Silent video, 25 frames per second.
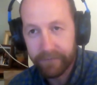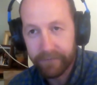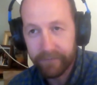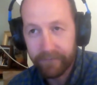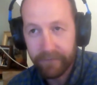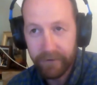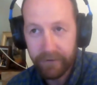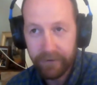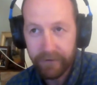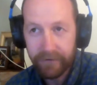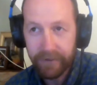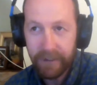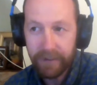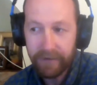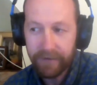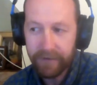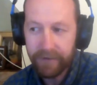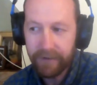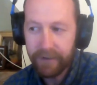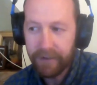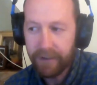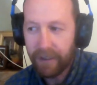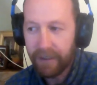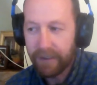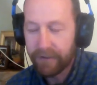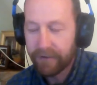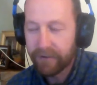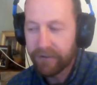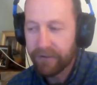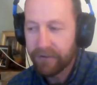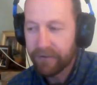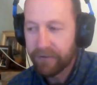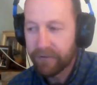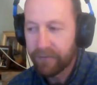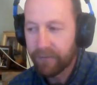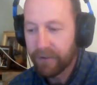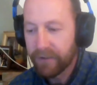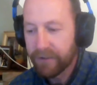your day-to-day
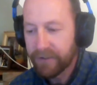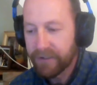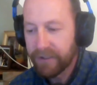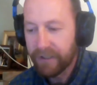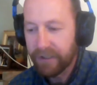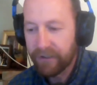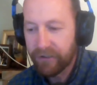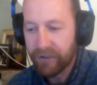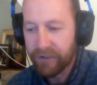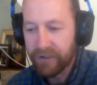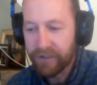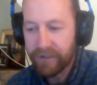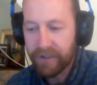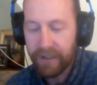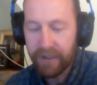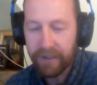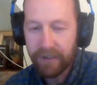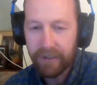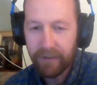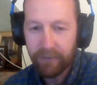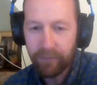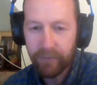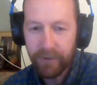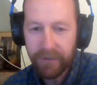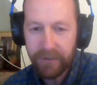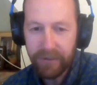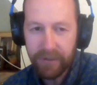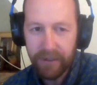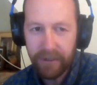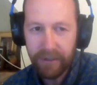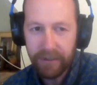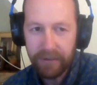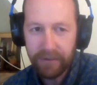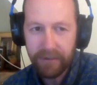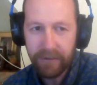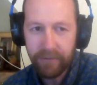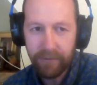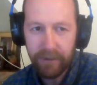attitude towards it, and just take in what you
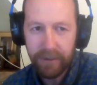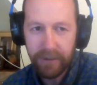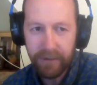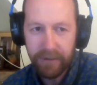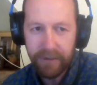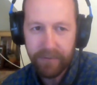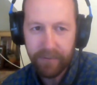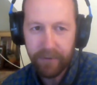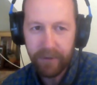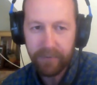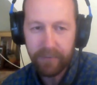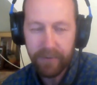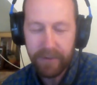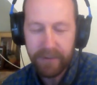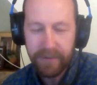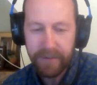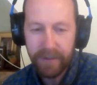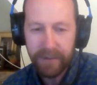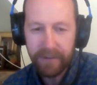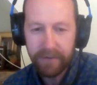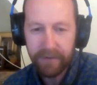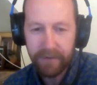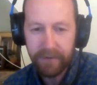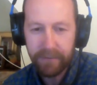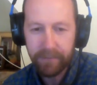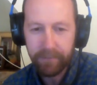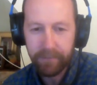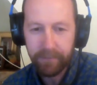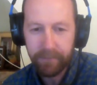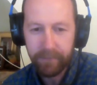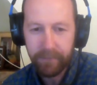can, a small piece at a time.